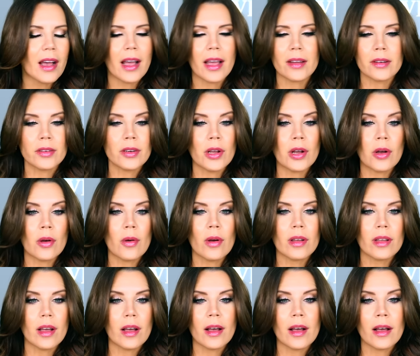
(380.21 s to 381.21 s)
I don't
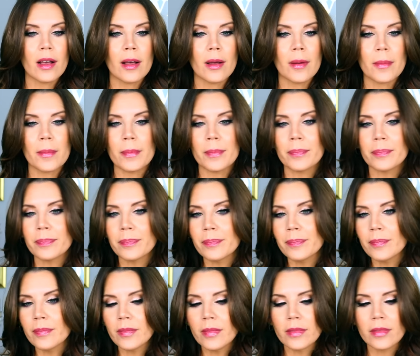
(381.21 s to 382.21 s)
know. Um,
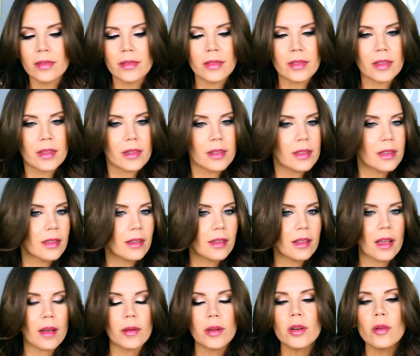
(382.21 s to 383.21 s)

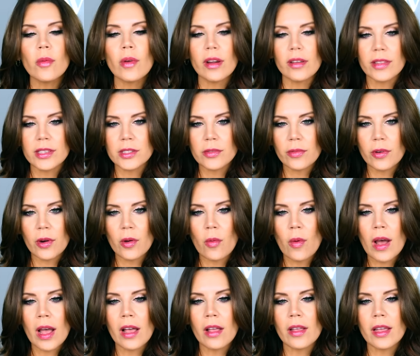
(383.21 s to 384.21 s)
I'm gonna wear this for a
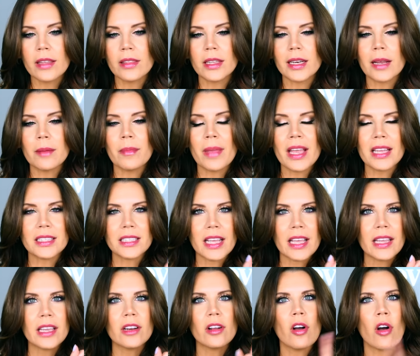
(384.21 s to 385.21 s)
while and then I may
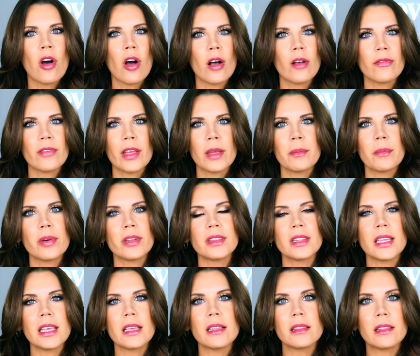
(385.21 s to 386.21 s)
take it off and
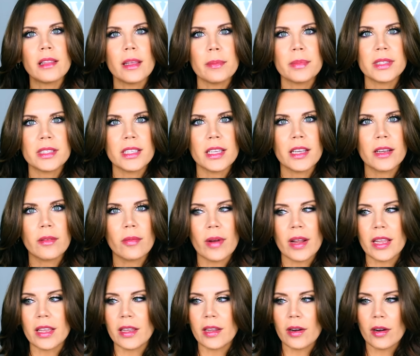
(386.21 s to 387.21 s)
put the lipstick
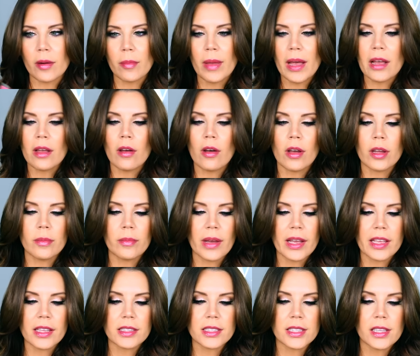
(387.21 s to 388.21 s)
right here back on
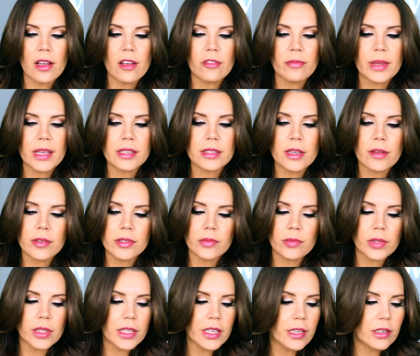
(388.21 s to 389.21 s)
by itself because I
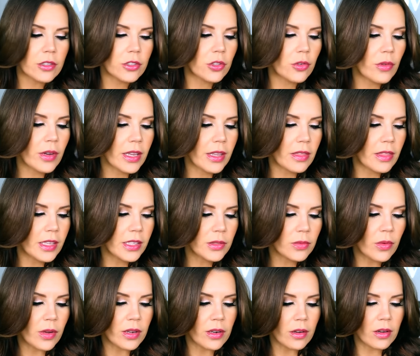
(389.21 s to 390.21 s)
was really enjoying
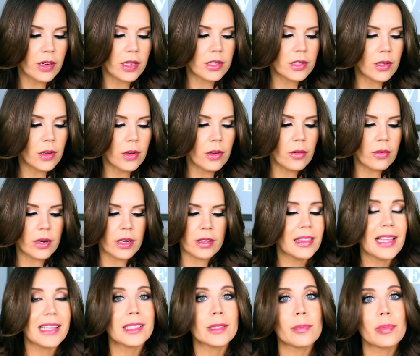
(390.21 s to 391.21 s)
this one on its own.
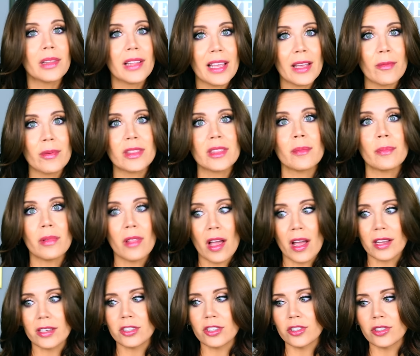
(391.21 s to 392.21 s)
Let's play with the
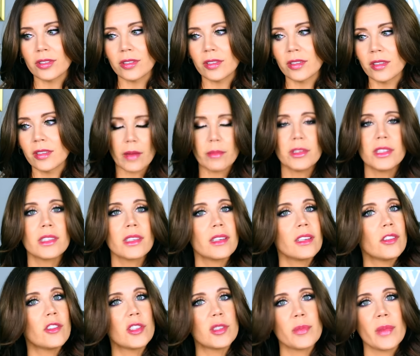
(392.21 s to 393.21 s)
blush. I'm just
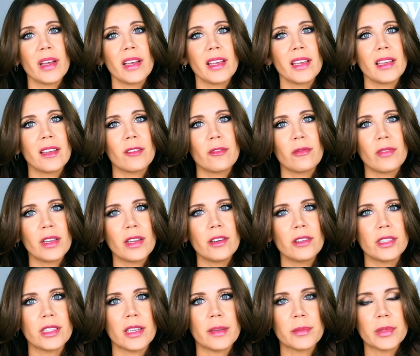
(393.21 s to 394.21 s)
gonna use my
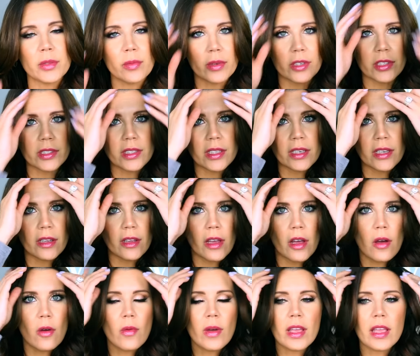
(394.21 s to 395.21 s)
fingertips. We're just gonna
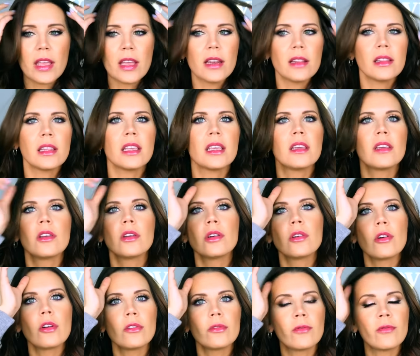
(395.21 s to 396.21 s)
go in the
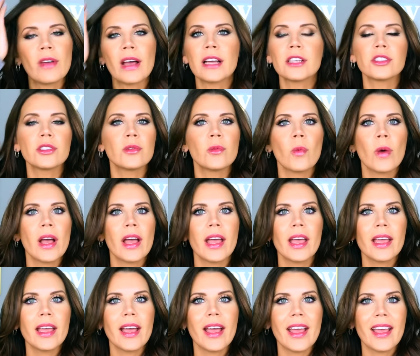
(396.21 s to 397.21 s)
good old fashioned
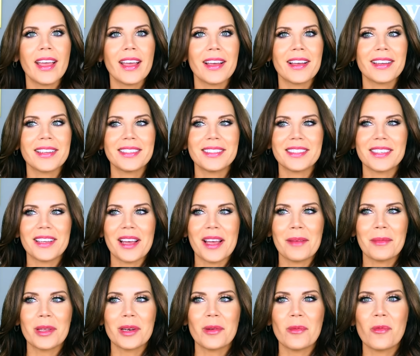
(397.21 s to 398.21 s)
way and
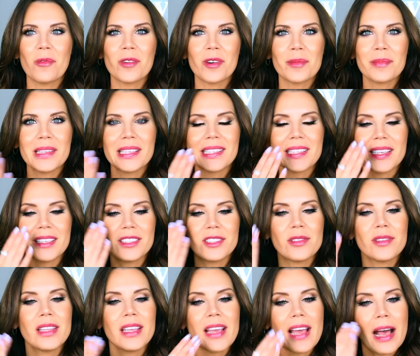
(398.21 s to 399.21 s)
I'm gonna warm this
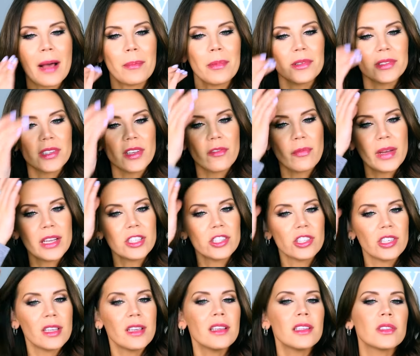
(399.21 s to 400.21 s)
into the apples of my
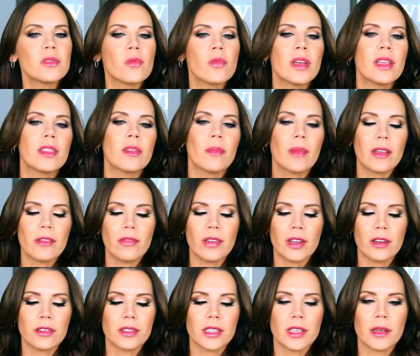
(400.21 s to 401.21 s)
cheeks with my
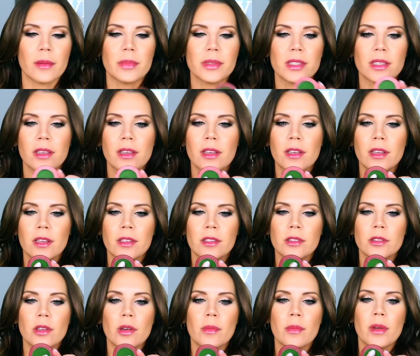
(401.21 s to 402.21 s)
fingertips.
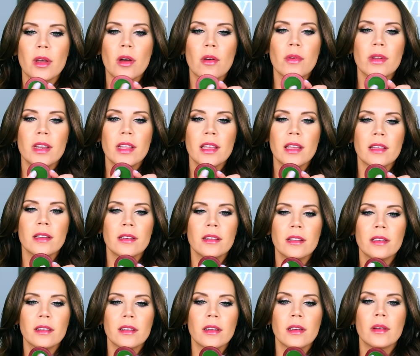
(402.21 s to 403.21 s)
So I'm going
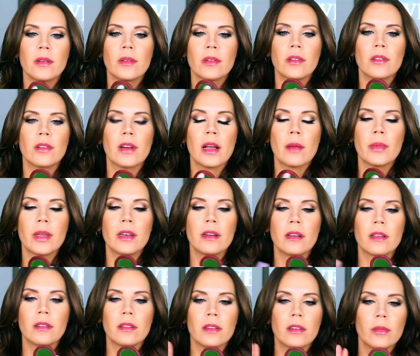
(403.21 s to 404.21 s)
in, grabbing
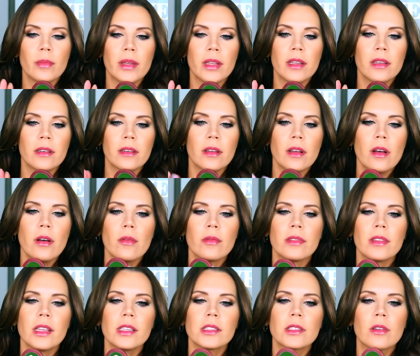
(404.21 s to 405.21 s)
a little bit.
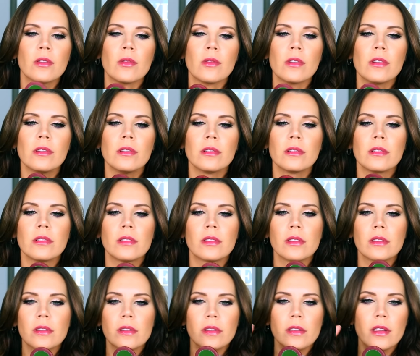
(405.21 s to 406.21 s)
Oh, that's cool.
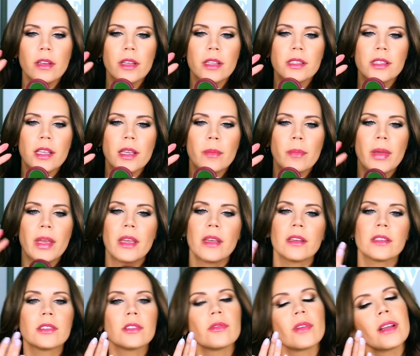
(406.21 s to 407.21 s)
Look, it's like
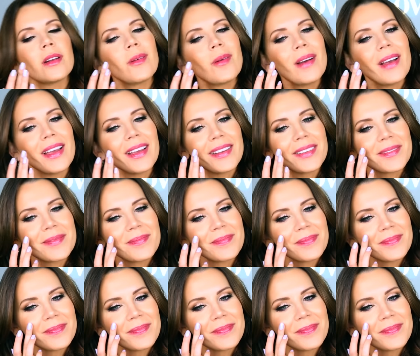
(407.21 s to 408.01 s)
pink straight away.